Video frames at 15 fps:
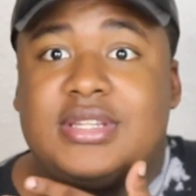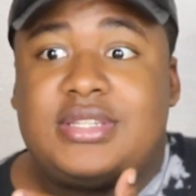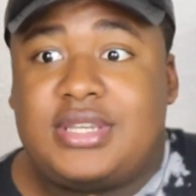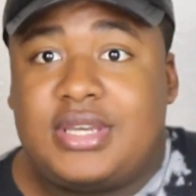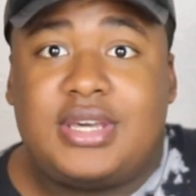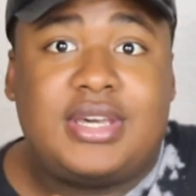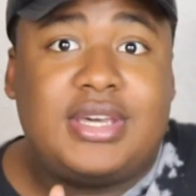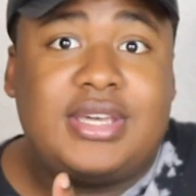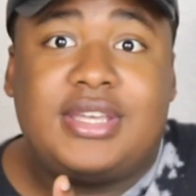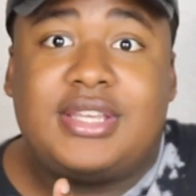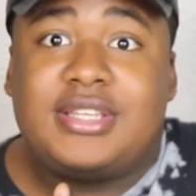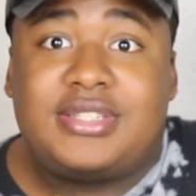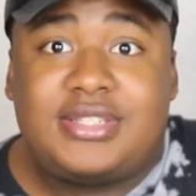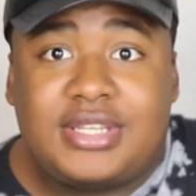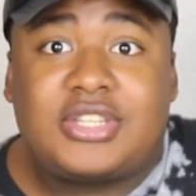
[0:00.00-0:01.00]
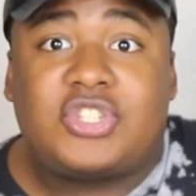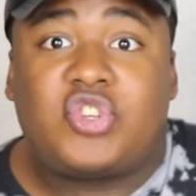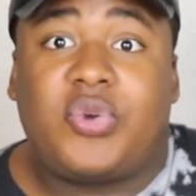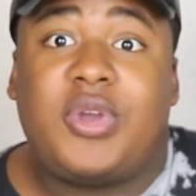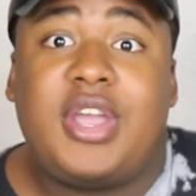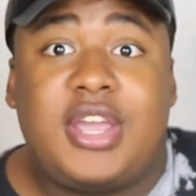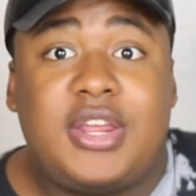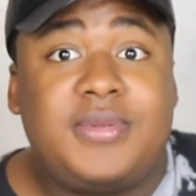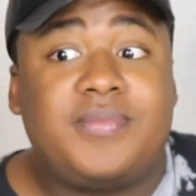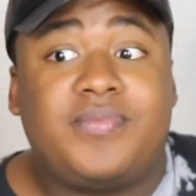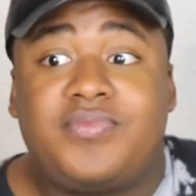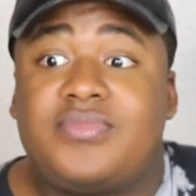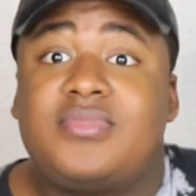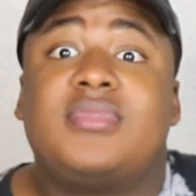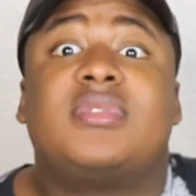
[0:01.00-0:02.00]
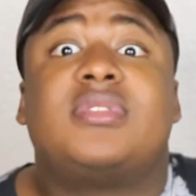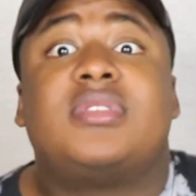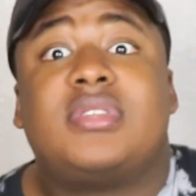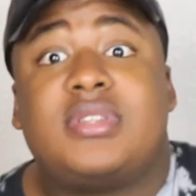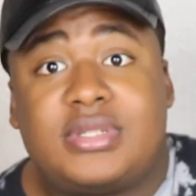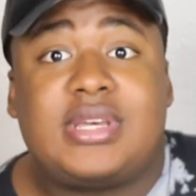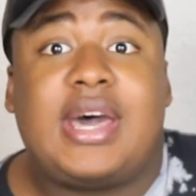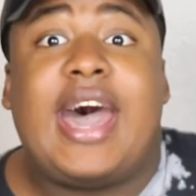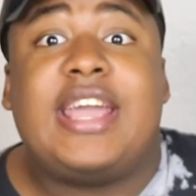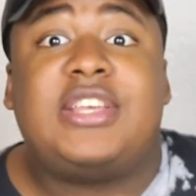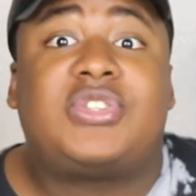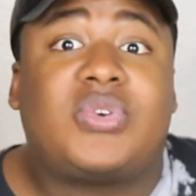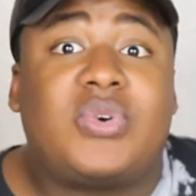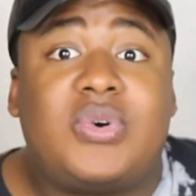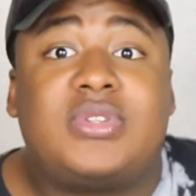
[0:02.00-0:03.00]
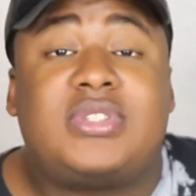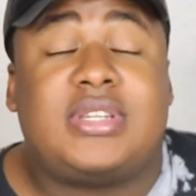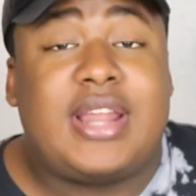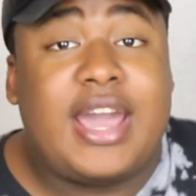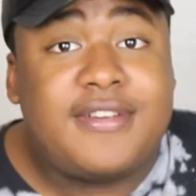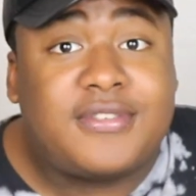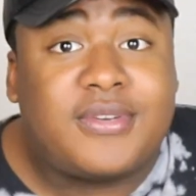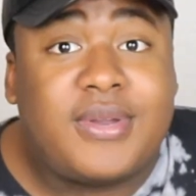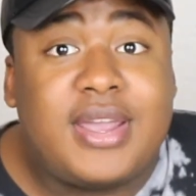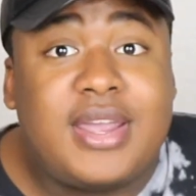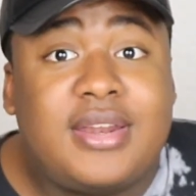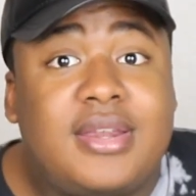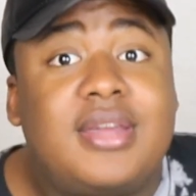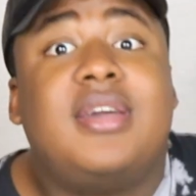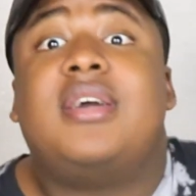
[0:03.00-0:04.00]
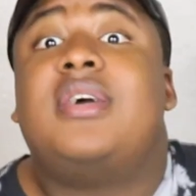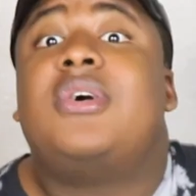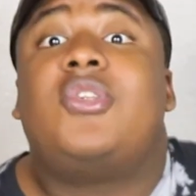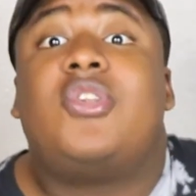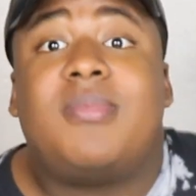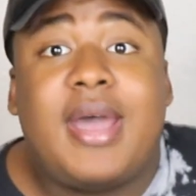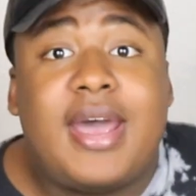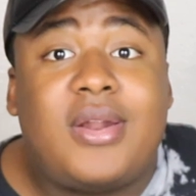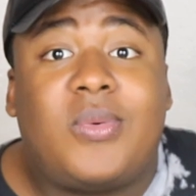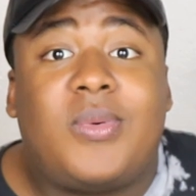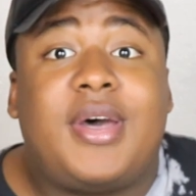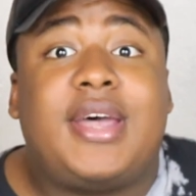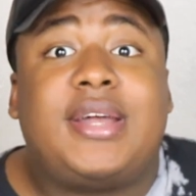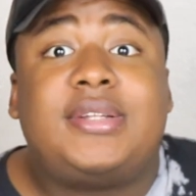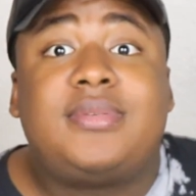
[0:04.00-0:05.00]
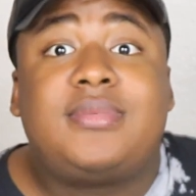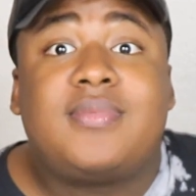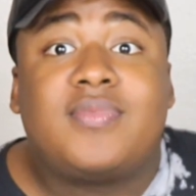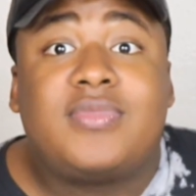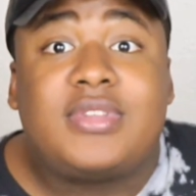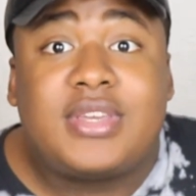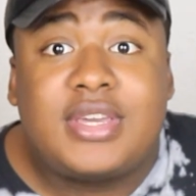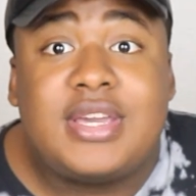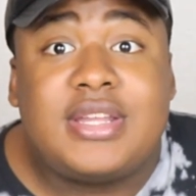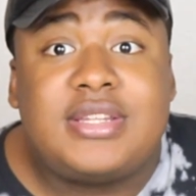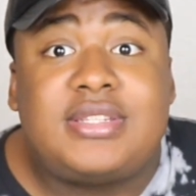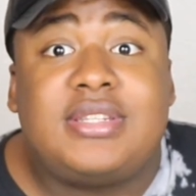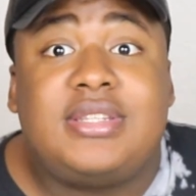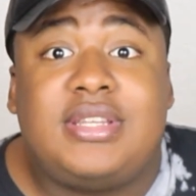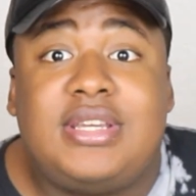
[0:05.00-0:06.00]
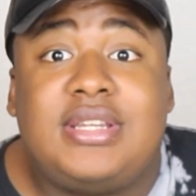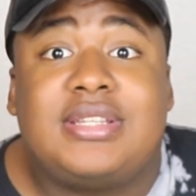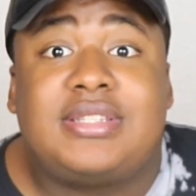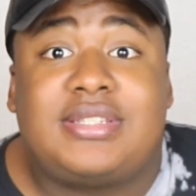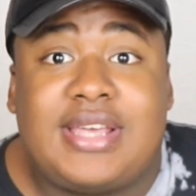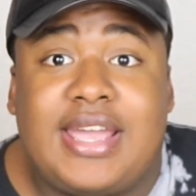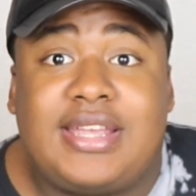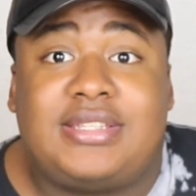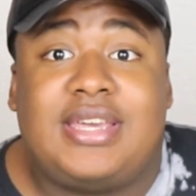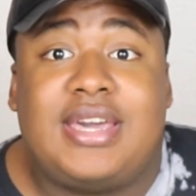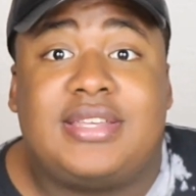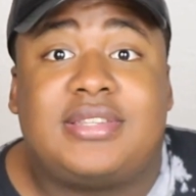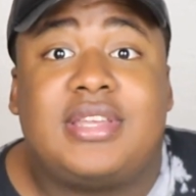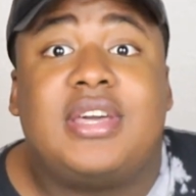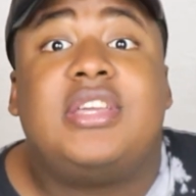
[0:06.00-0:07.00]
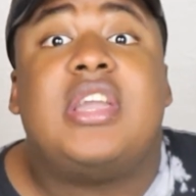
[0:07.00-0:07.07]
to sixth grade to high school to ninth grade, no matter what, kids need psych tests.